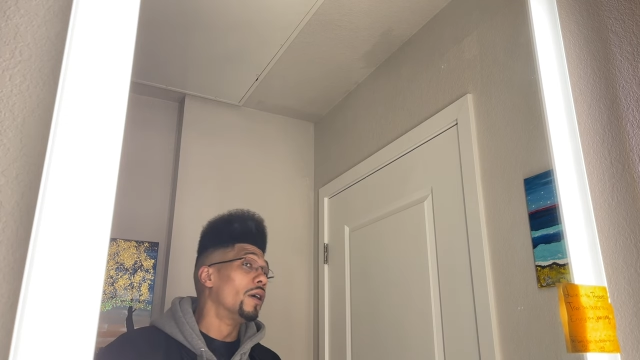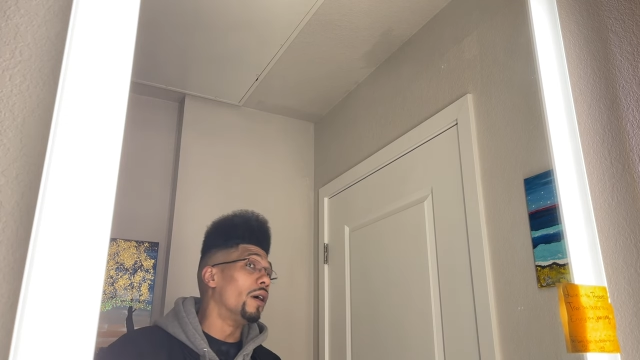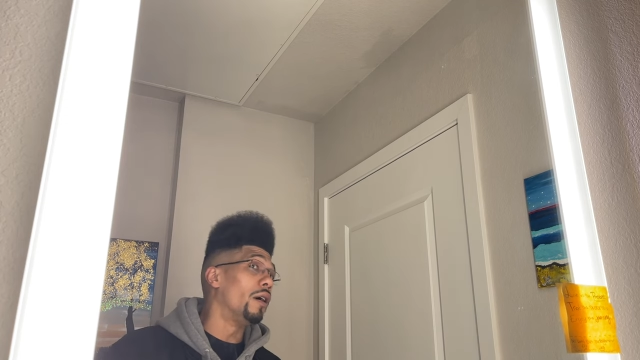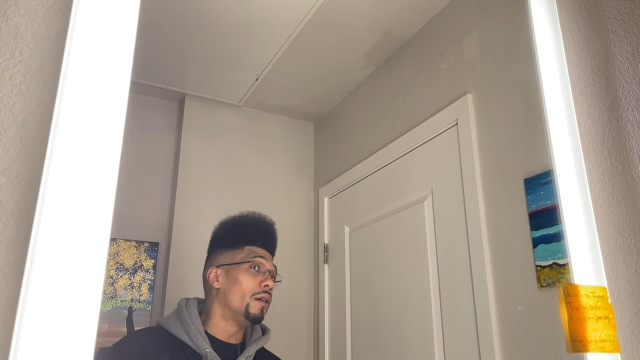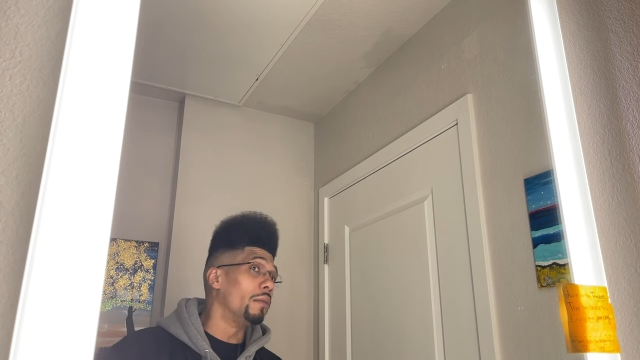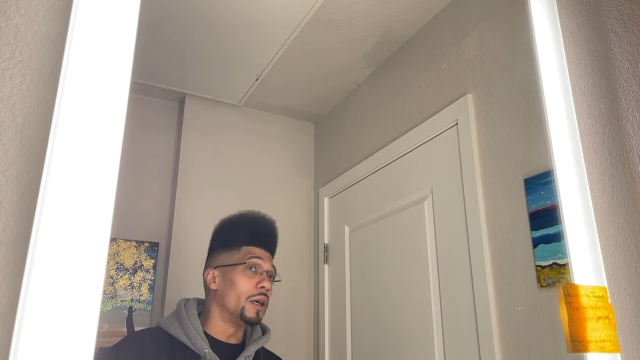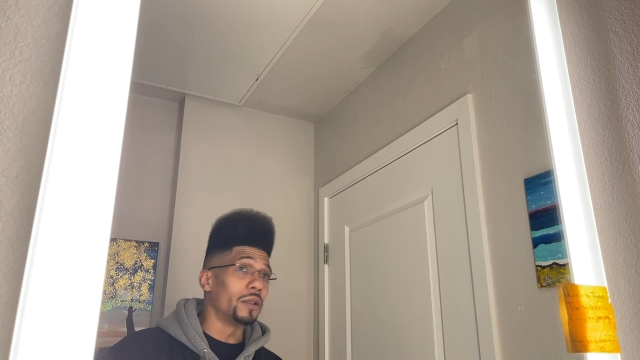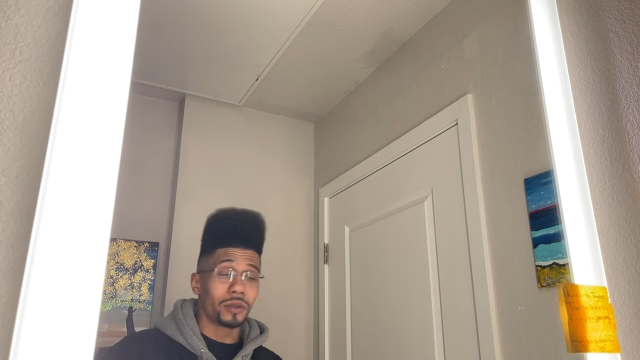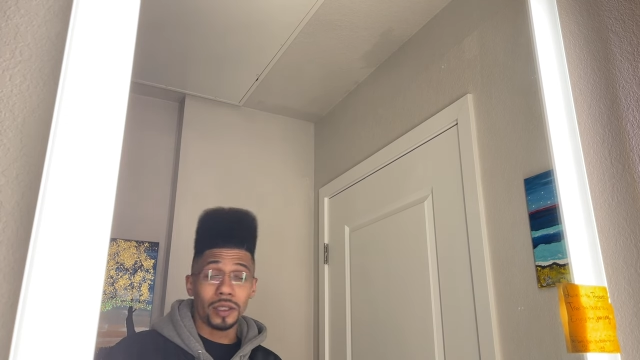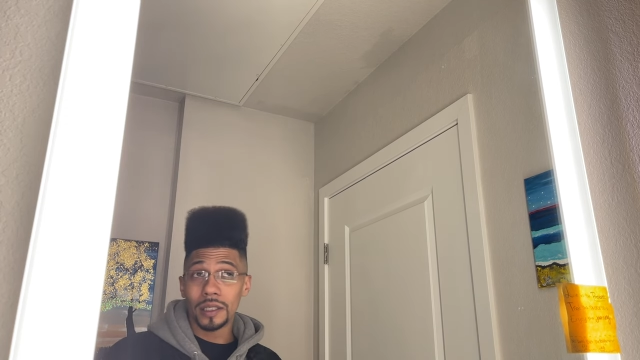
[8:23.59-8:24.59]

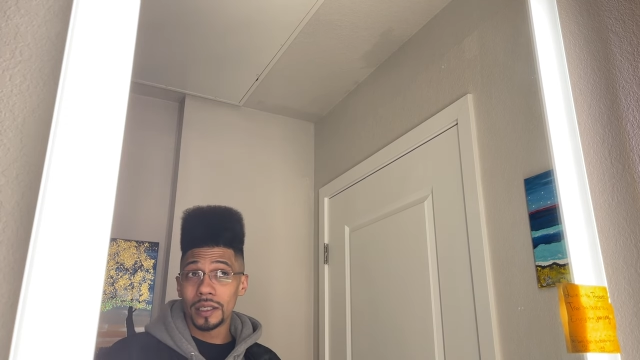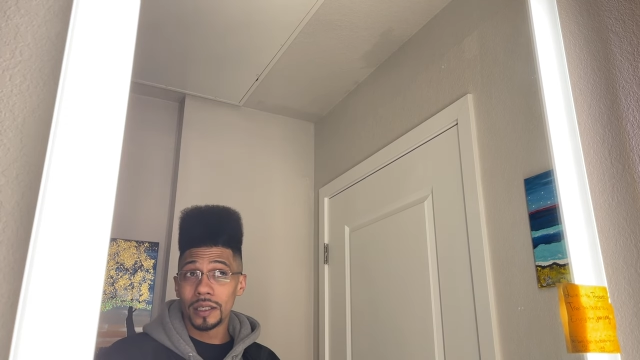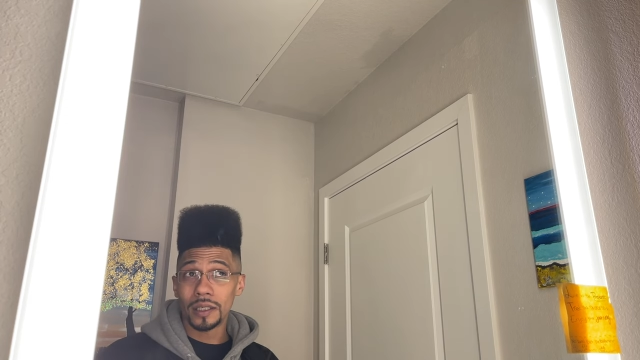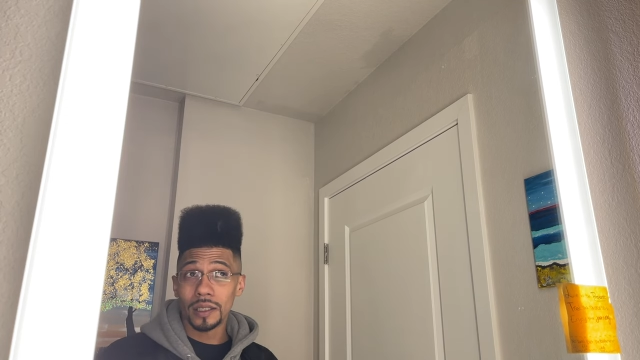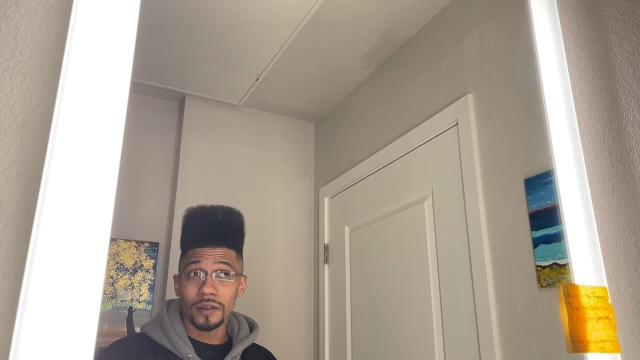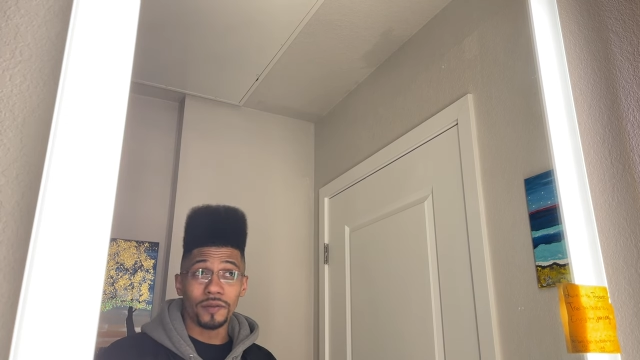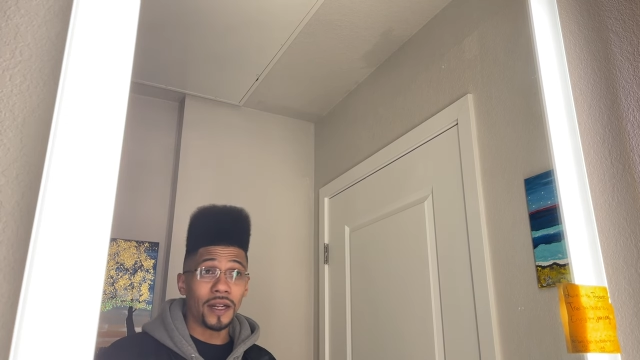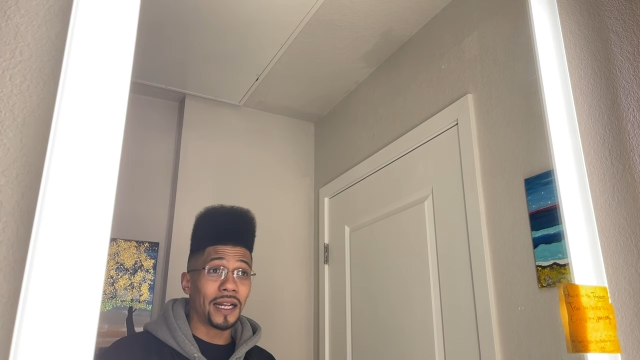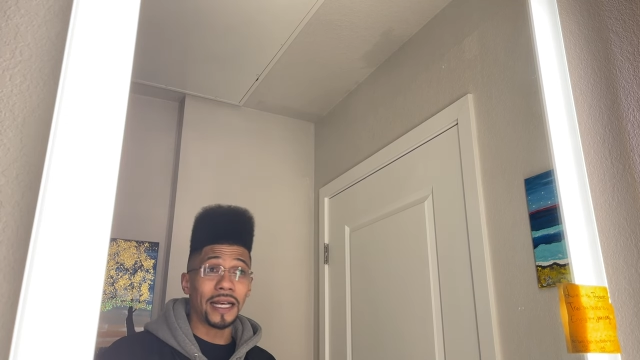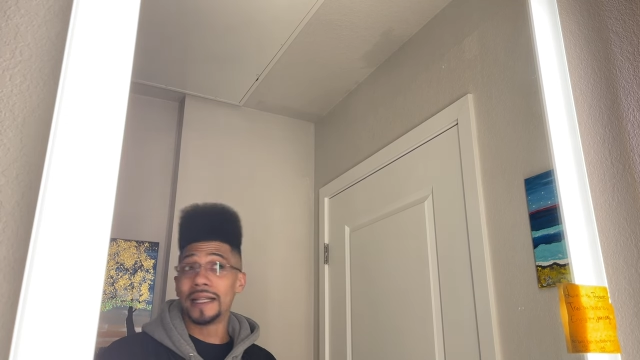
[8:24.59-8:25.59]
Almost, if
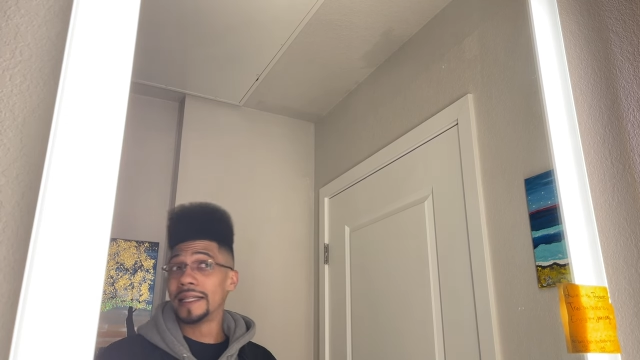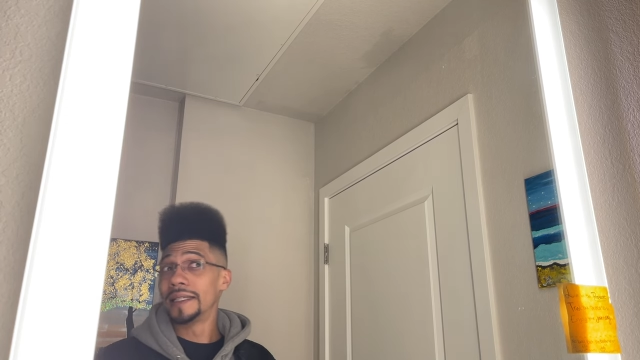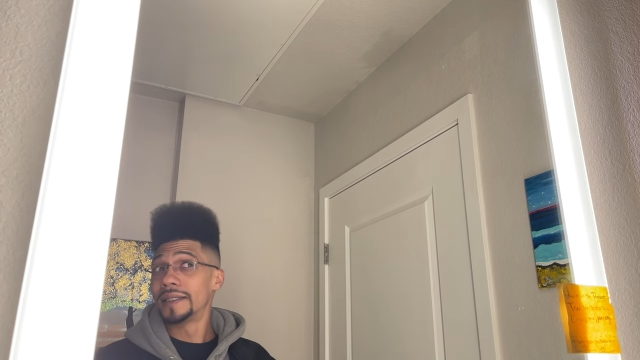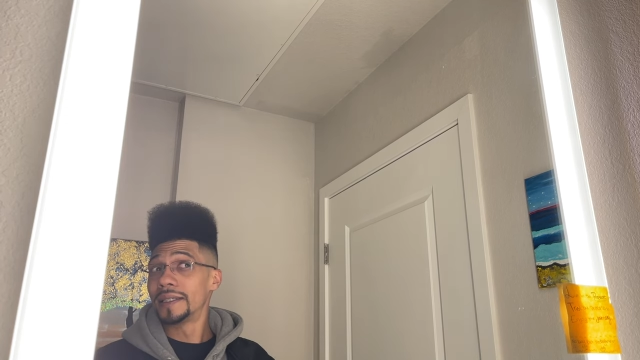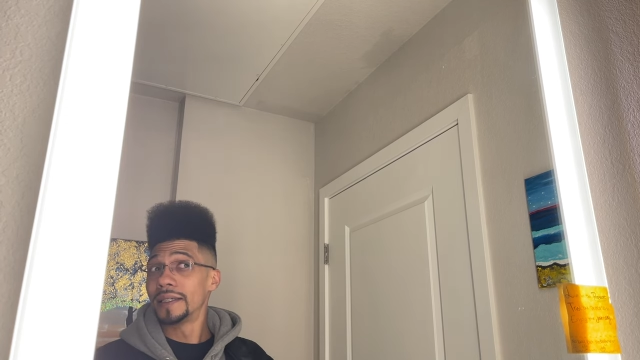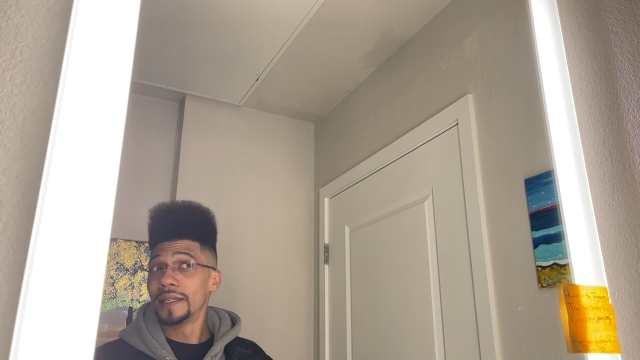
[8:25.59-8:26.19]
not at least